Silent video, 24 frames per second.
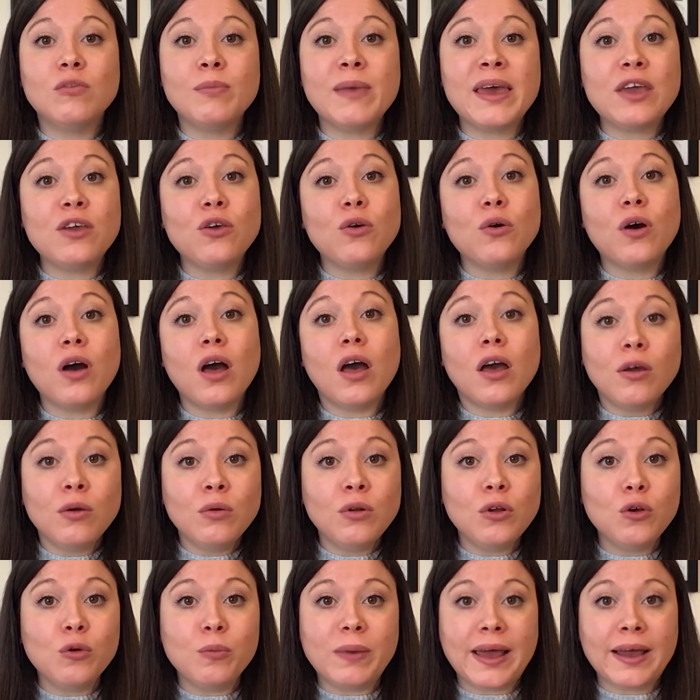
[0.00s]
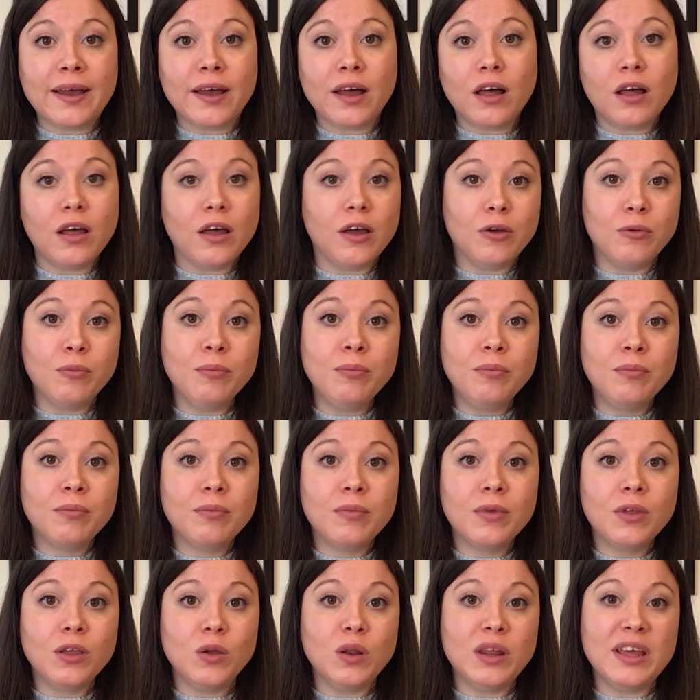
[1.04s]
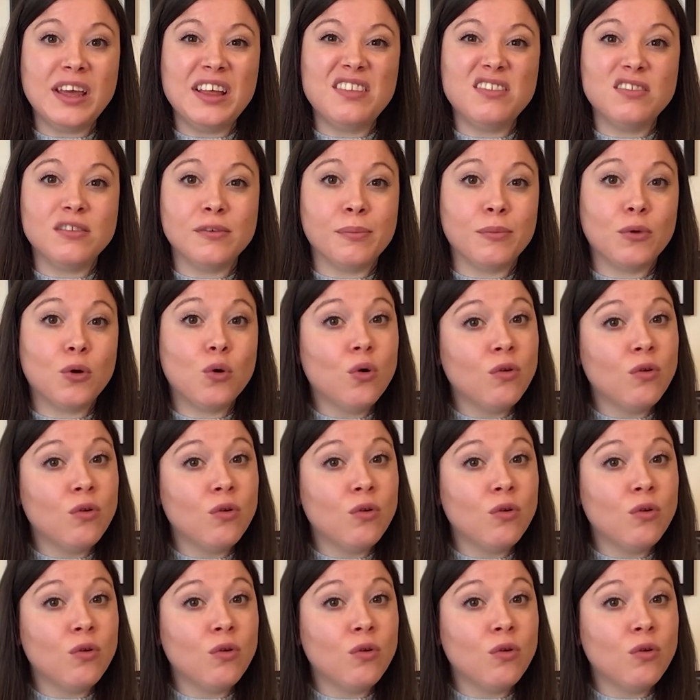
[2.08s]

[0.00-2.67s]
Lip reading: To make your own oobleck at home, you need some